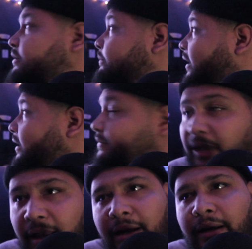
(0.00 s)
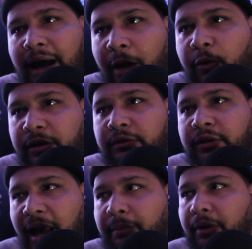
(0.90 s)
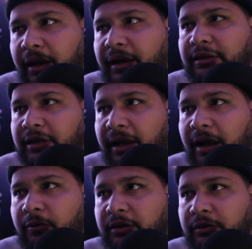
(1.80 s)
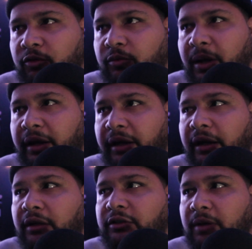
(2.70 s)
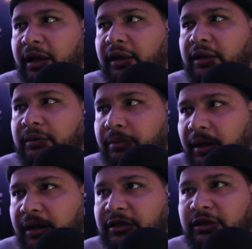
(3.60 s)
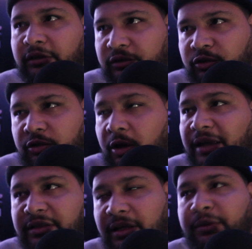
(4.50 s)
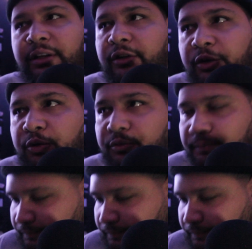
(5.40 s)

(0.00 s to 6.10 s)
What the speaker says: But yeah, I went and got braids. Like I went and grew my hair out so I could get braids and try something new.